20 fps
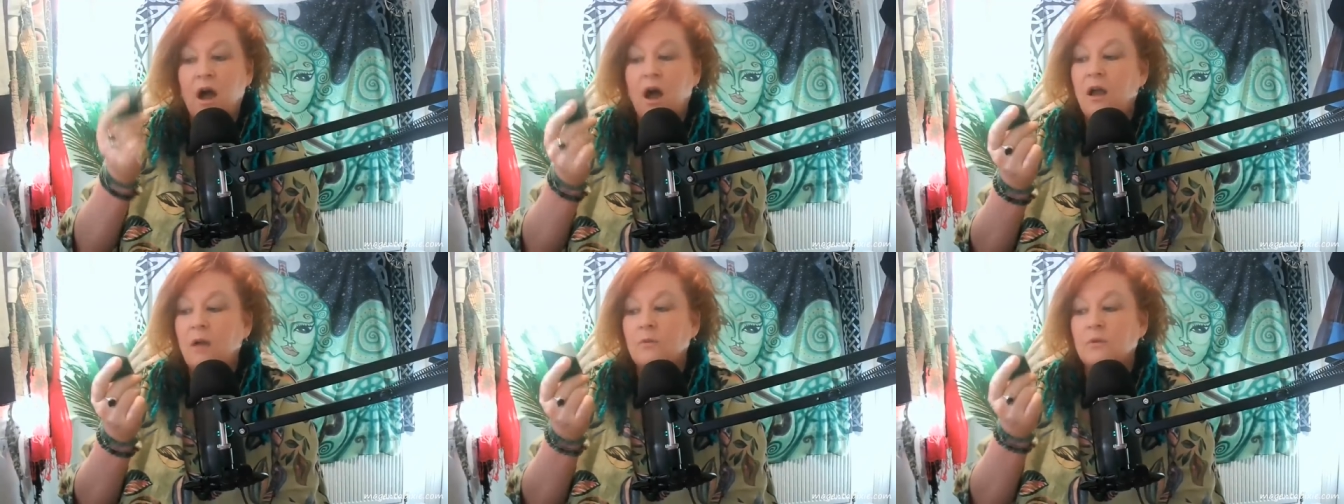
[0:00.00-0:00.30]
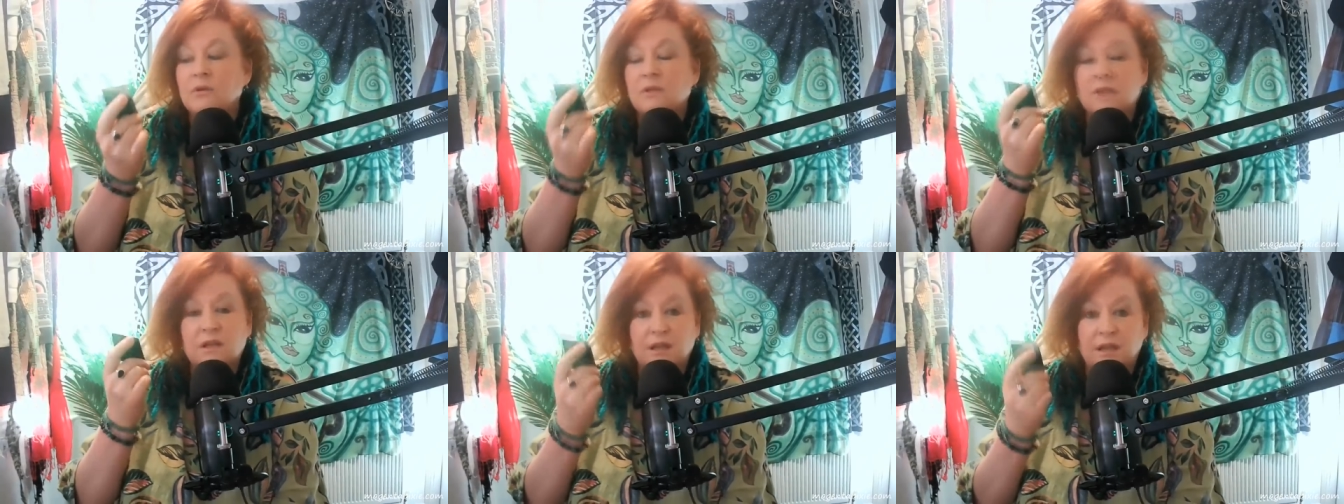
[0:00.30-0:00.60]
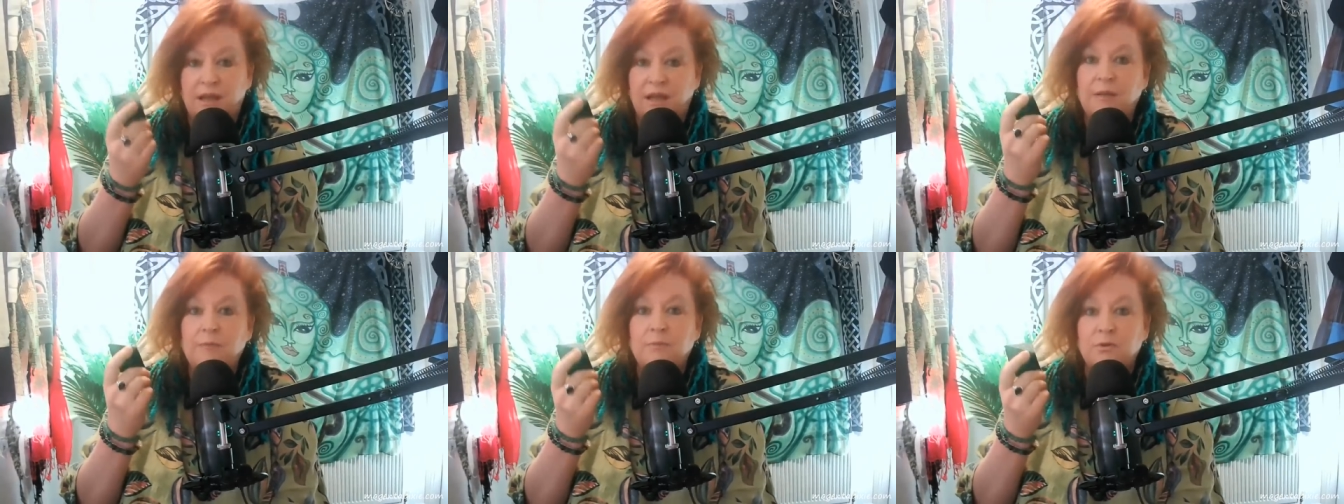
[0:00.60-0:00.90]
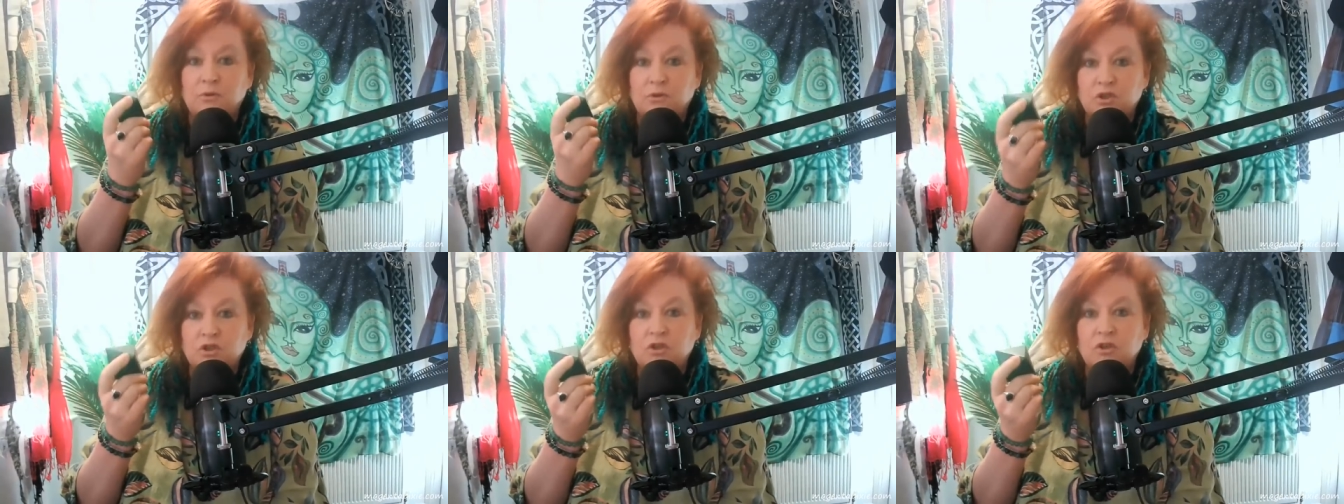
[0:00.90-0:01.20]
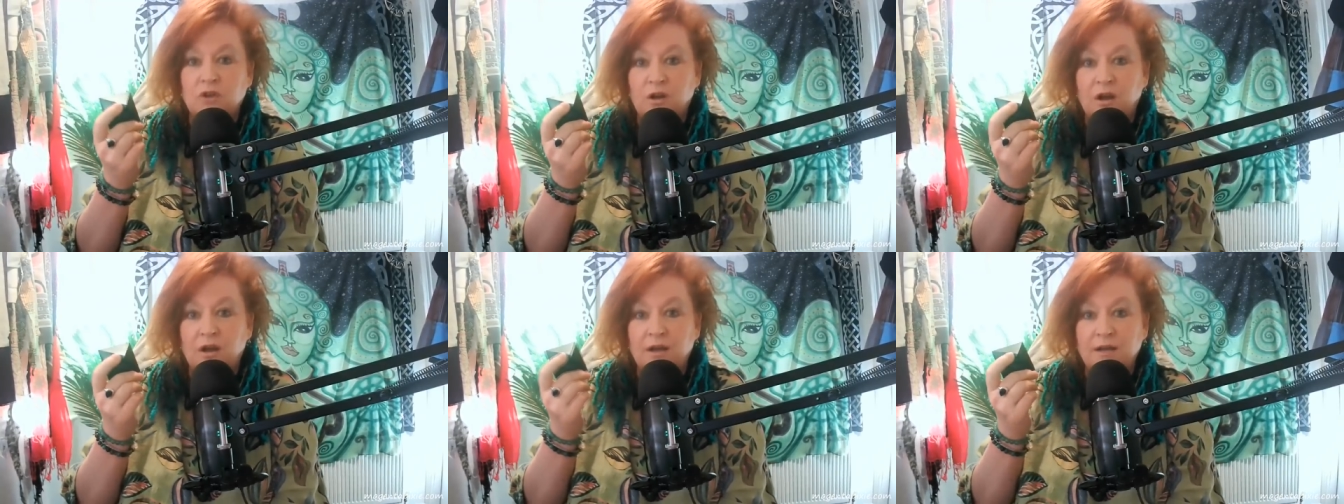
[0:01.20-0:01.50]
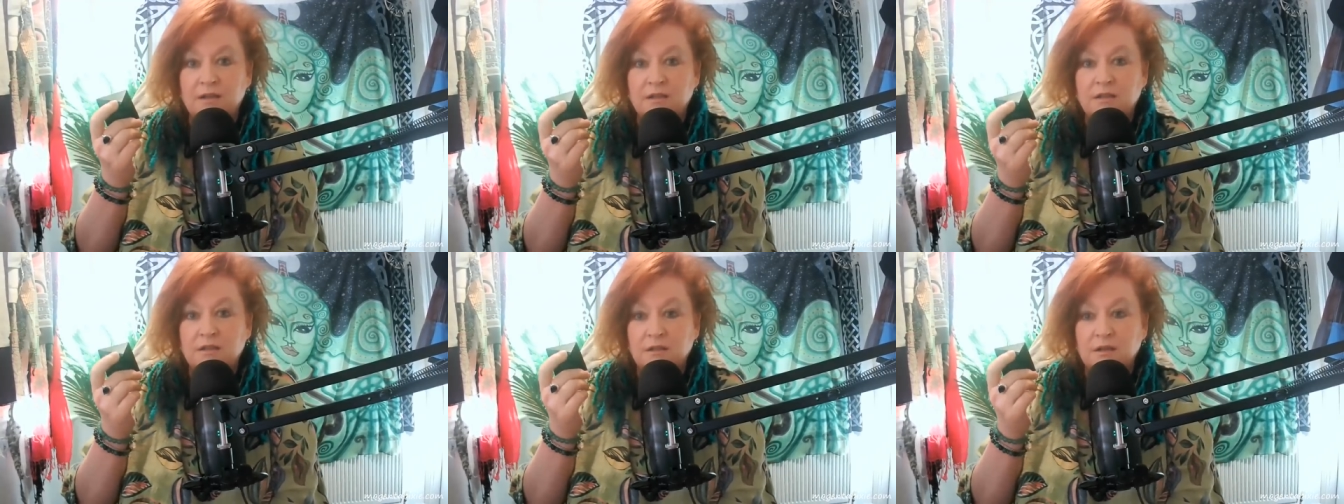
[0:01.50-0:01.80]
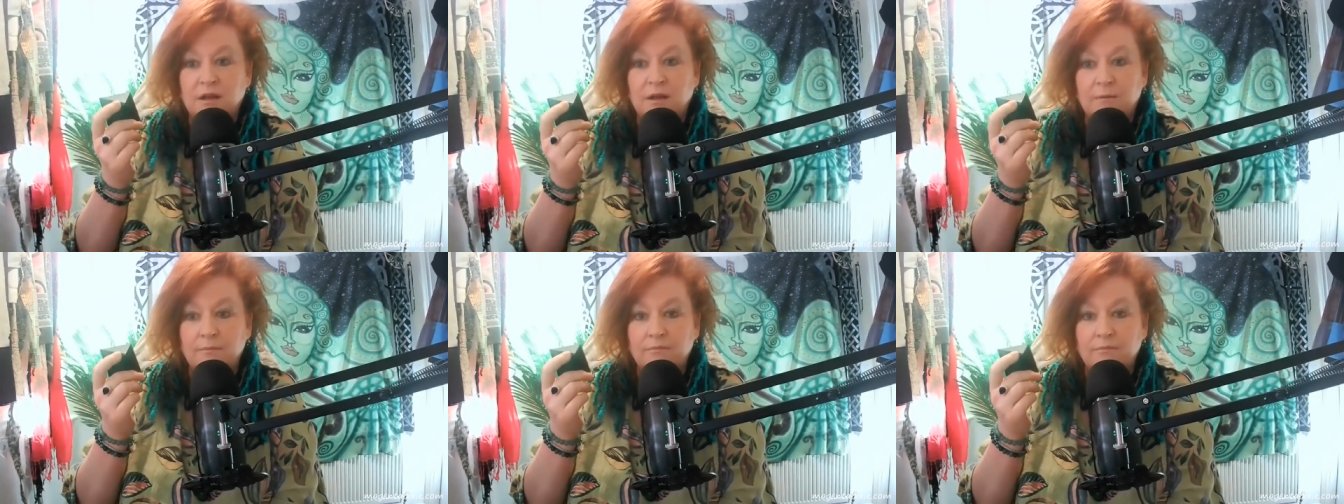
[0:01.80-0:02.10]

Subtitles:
I would keep your shungite